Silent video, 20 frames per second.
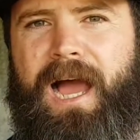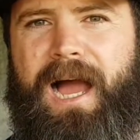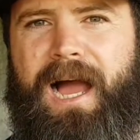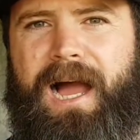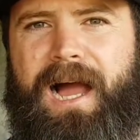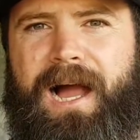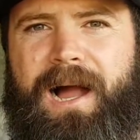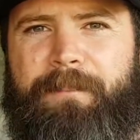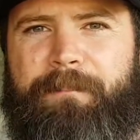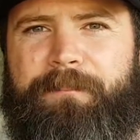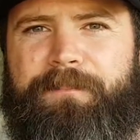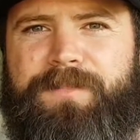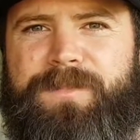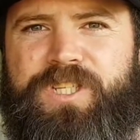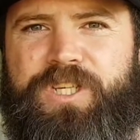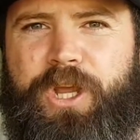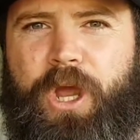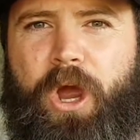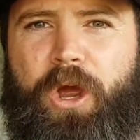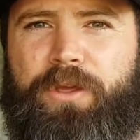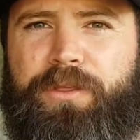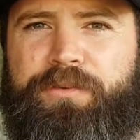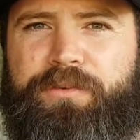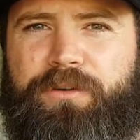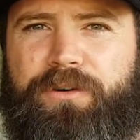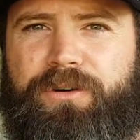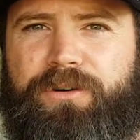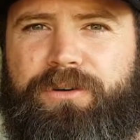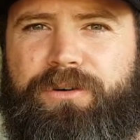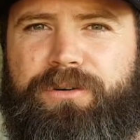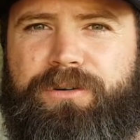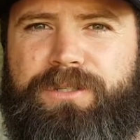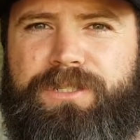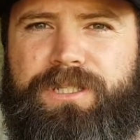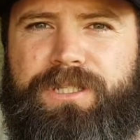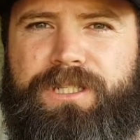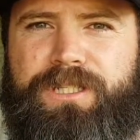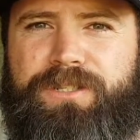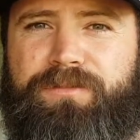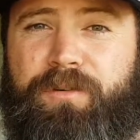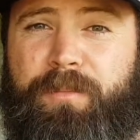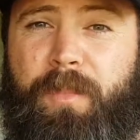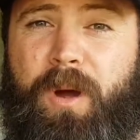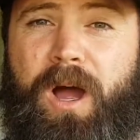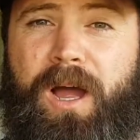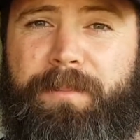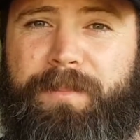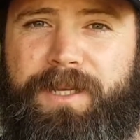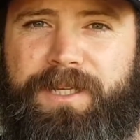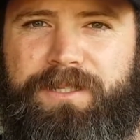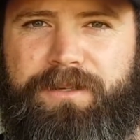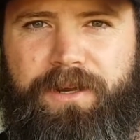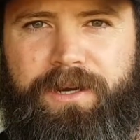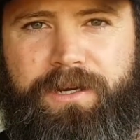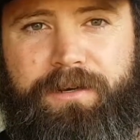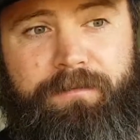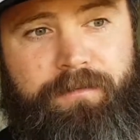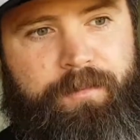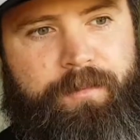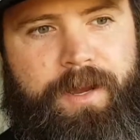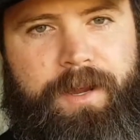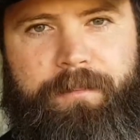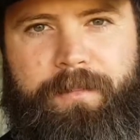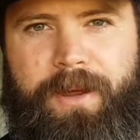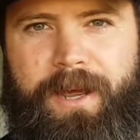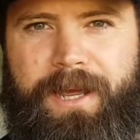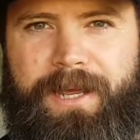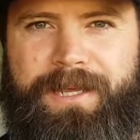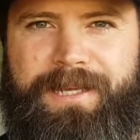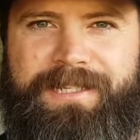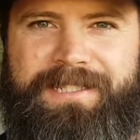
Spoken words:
to go through to just remind me so I can remember